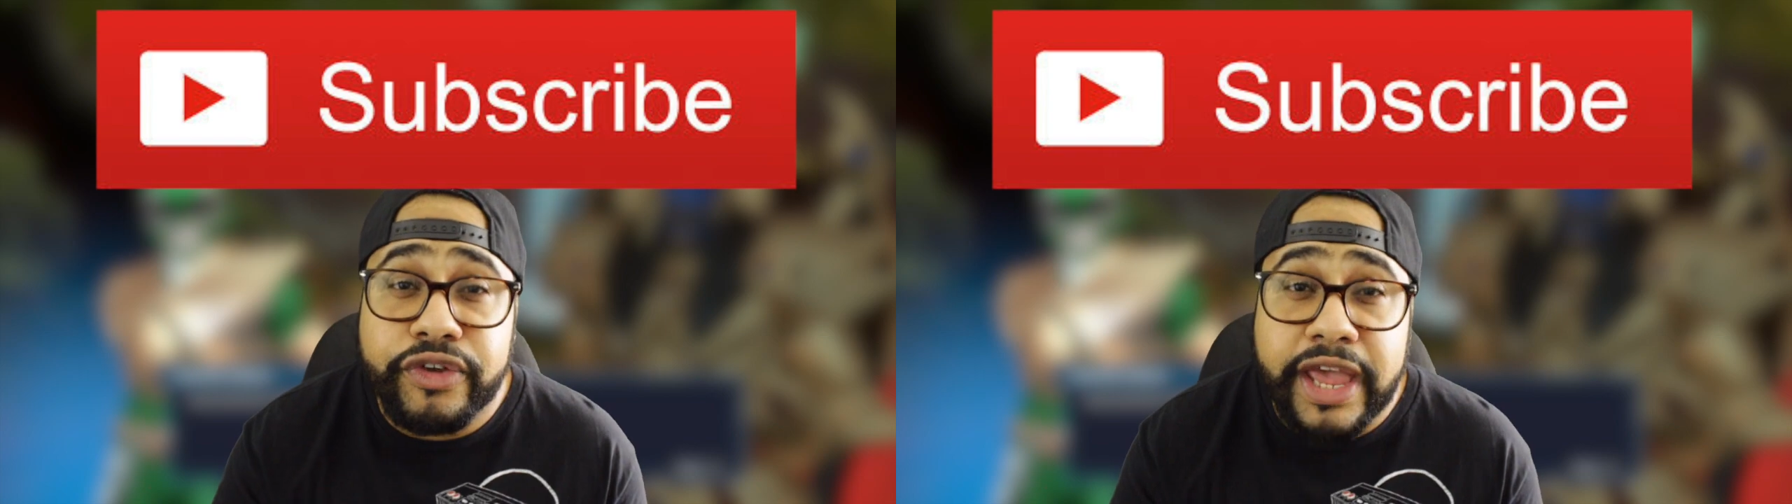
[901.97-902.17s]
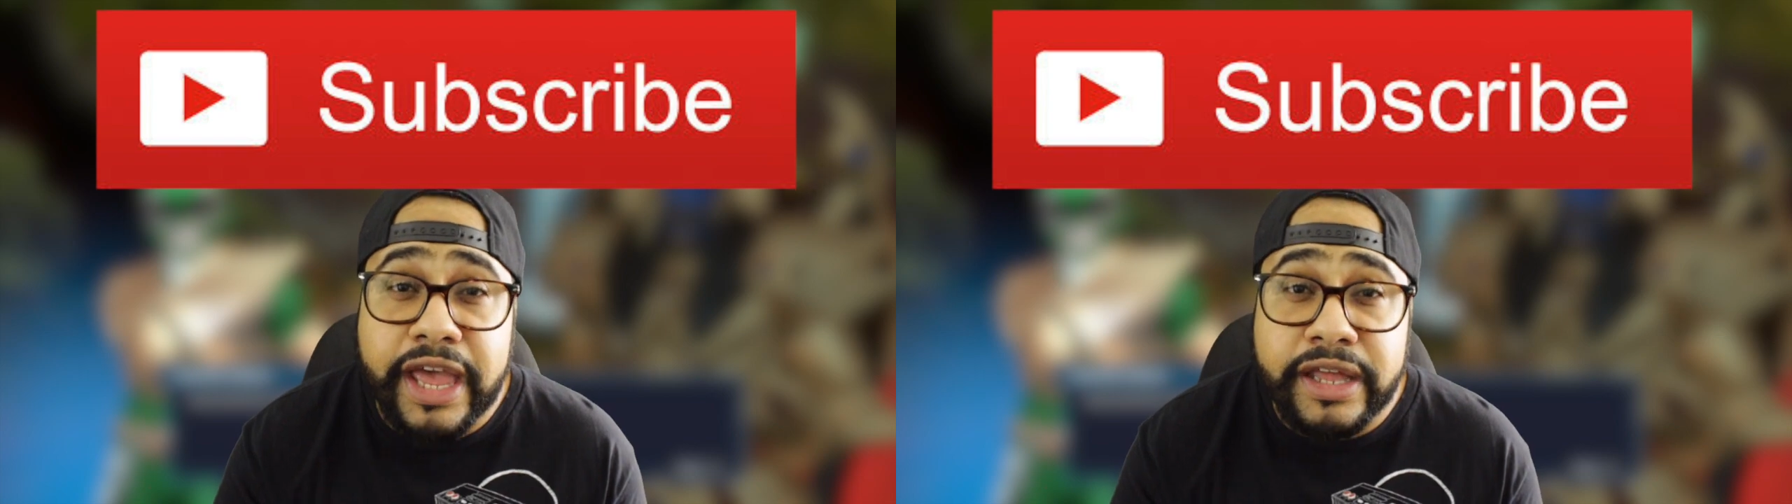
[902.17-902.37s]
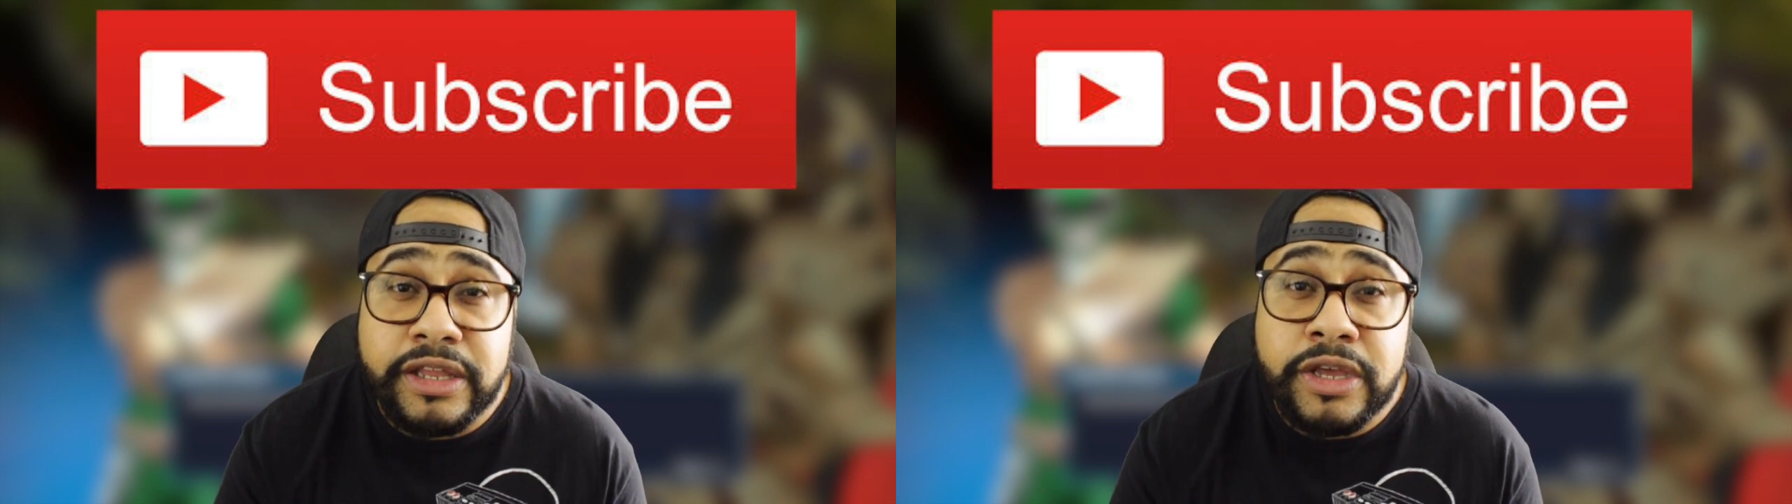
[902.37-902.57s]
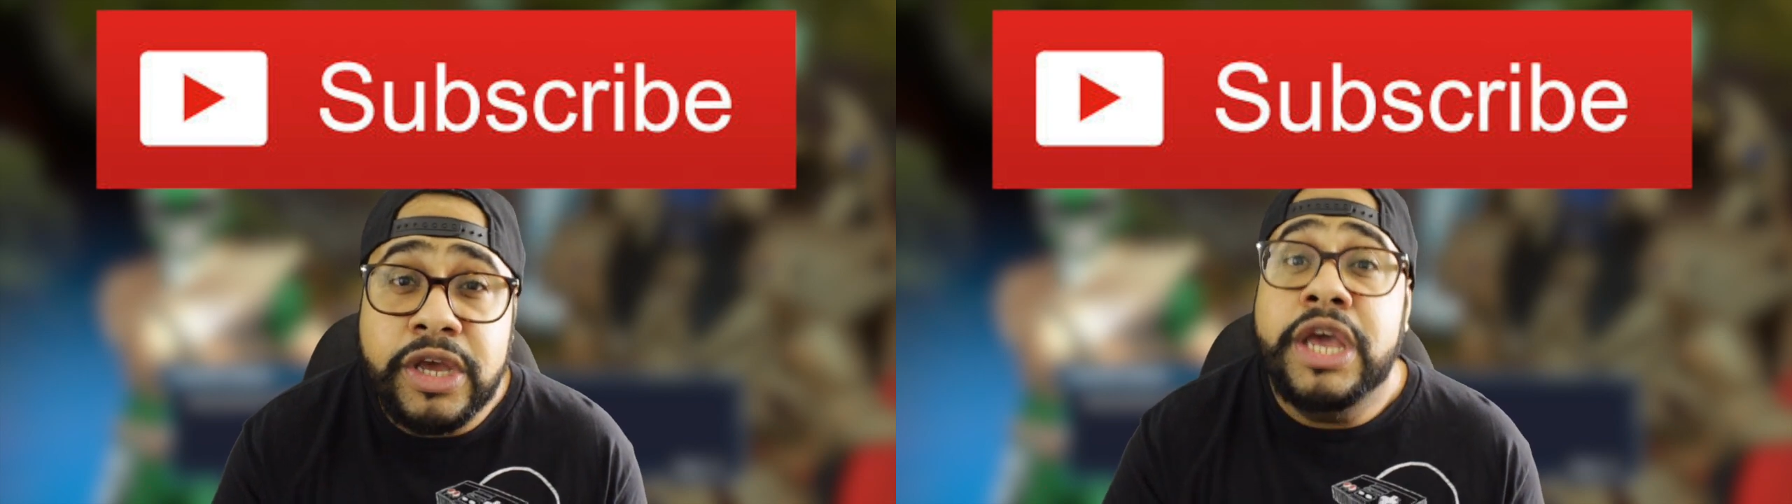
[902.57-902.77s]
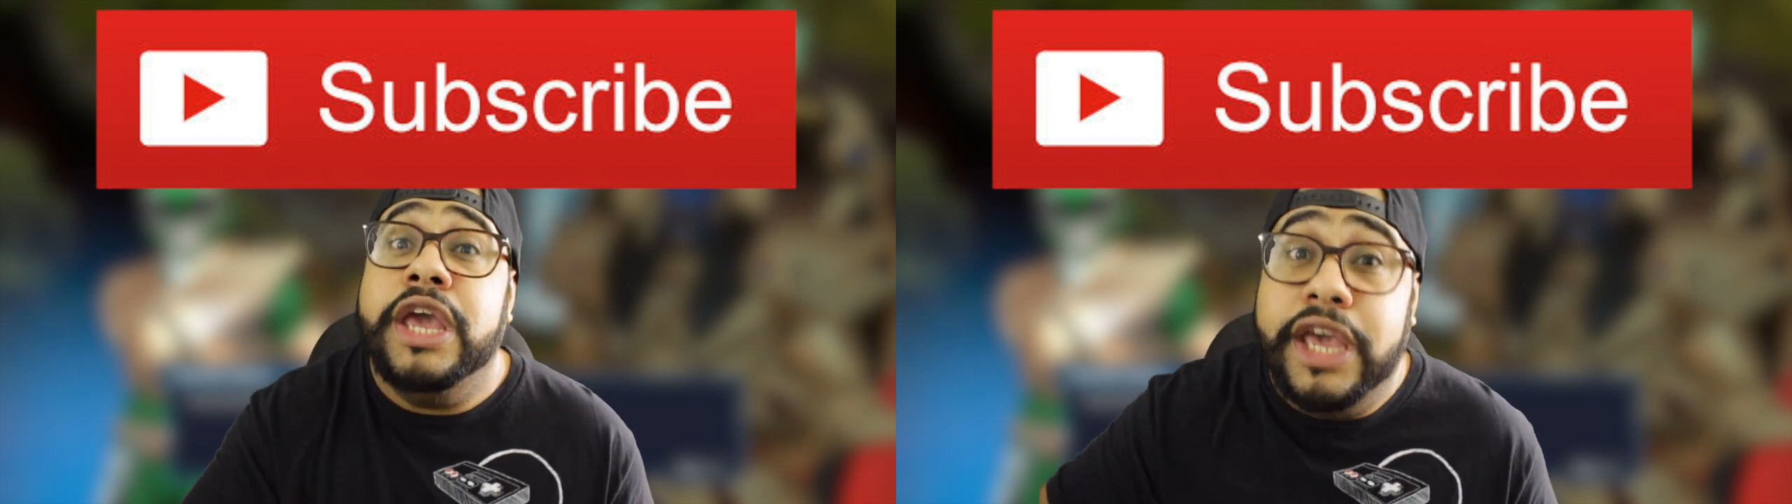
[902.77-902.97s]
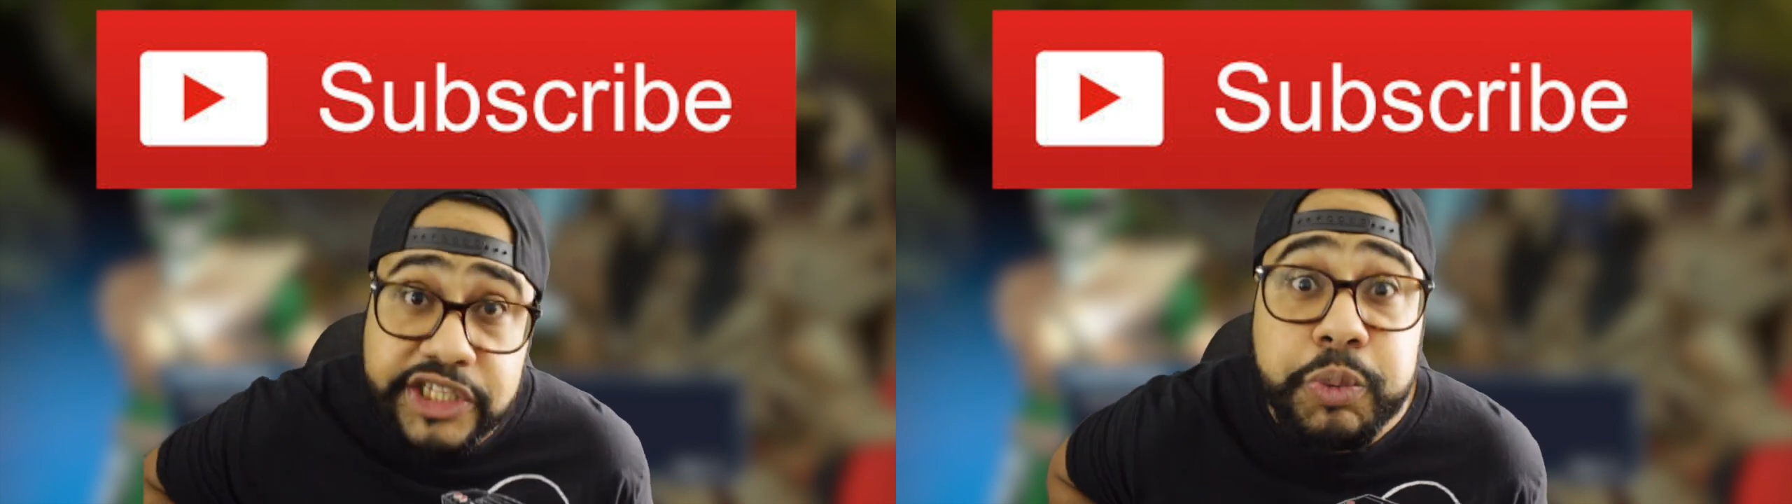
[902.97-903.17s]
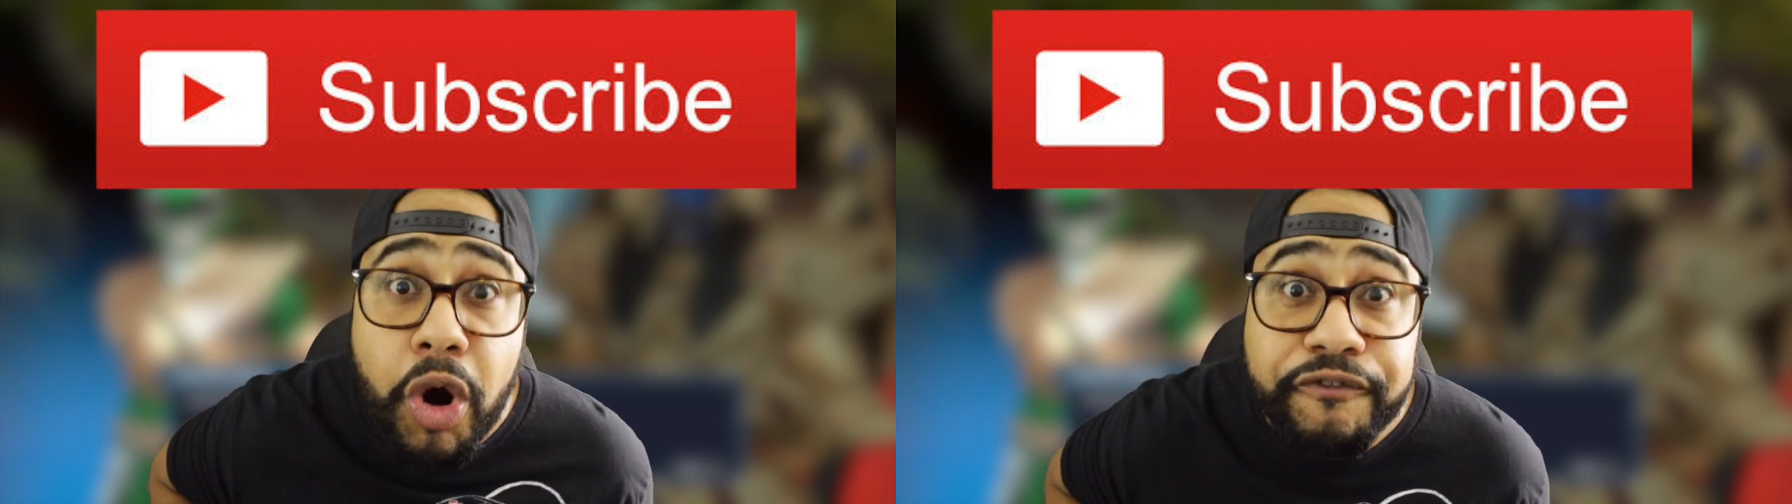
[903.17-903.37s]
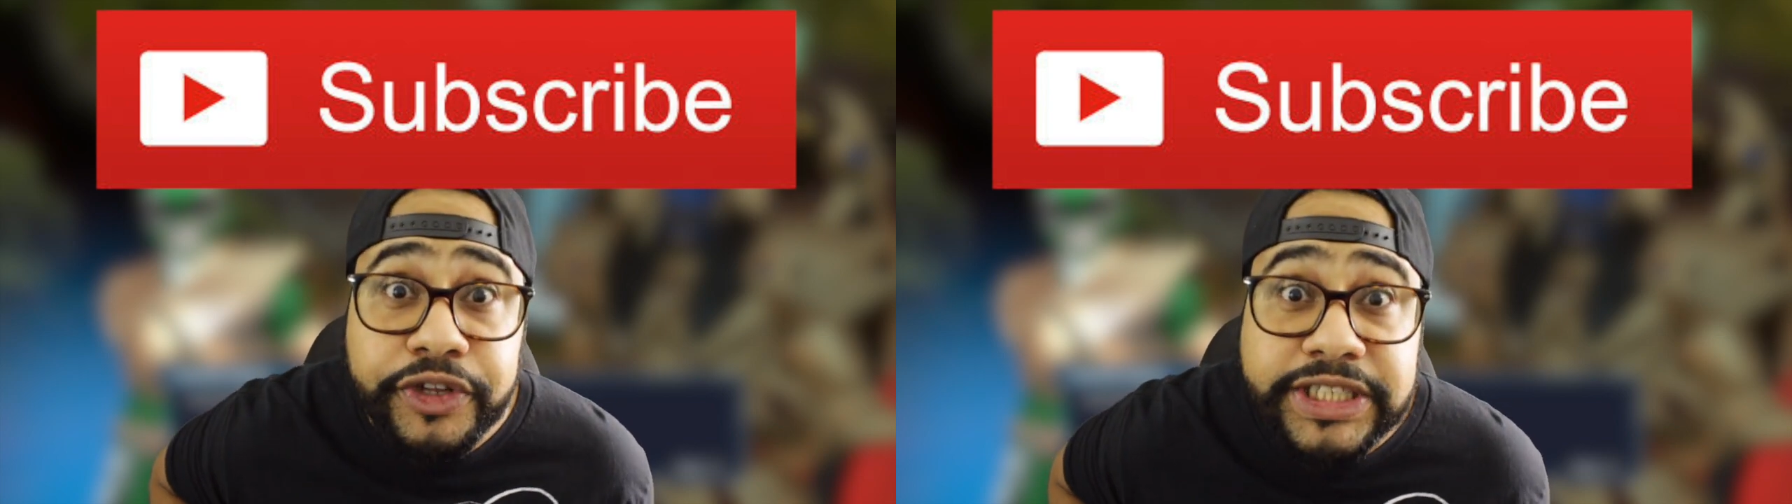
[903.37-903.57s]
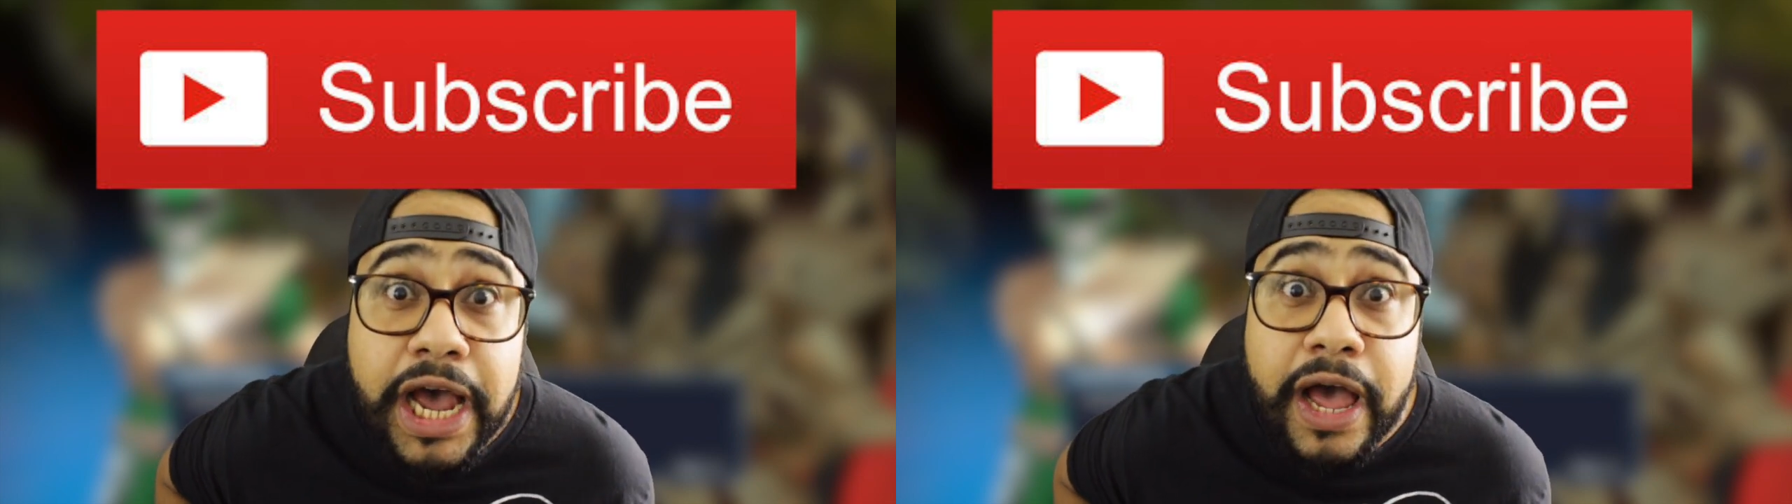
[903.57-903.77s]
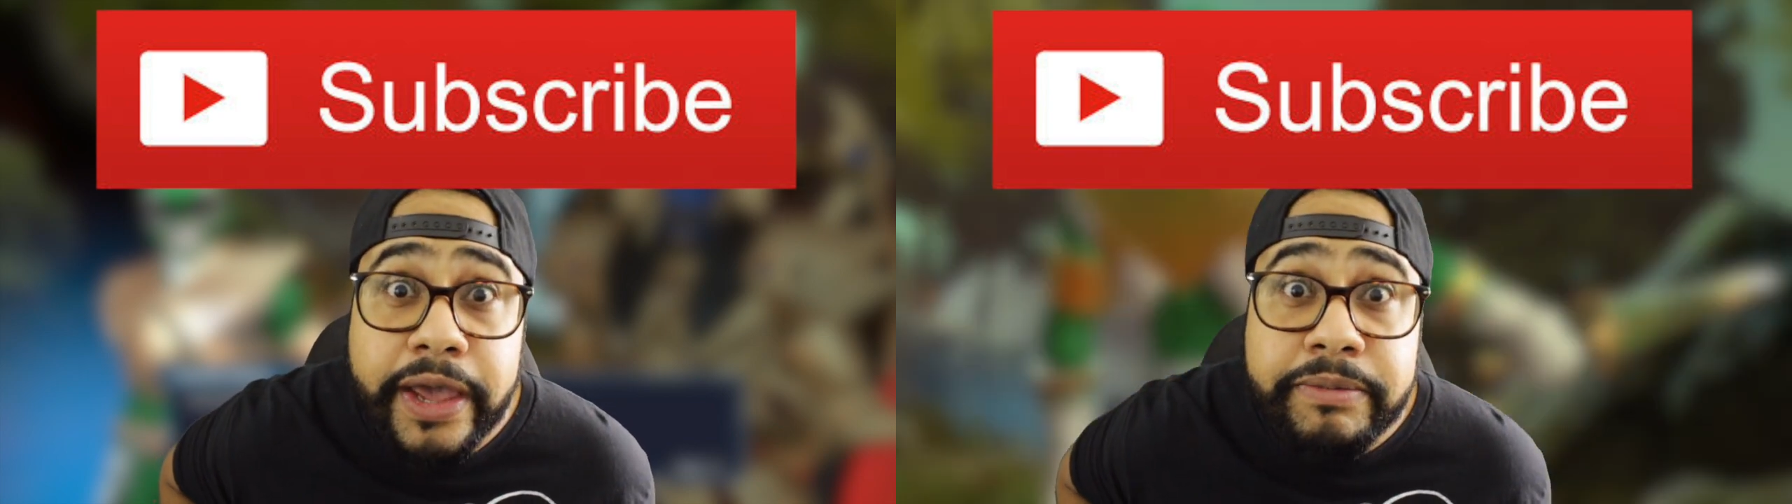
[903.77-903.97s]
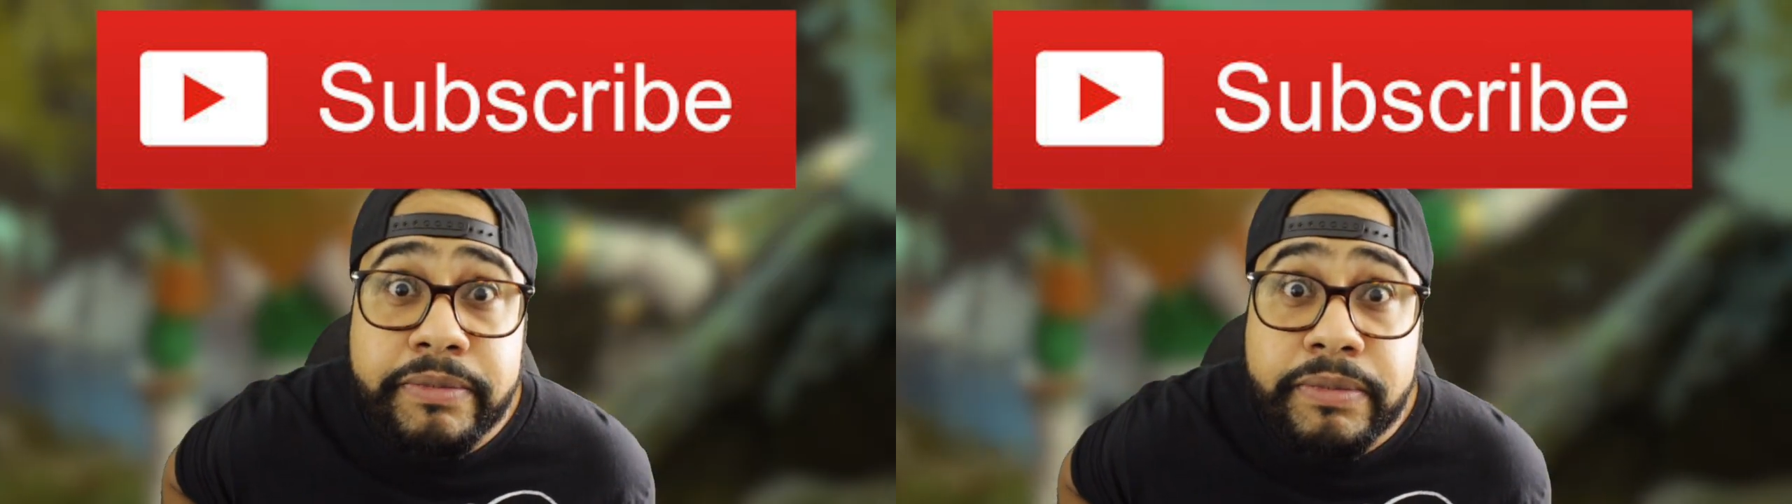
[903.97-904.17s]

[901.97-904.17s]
forget, it's morphin' time!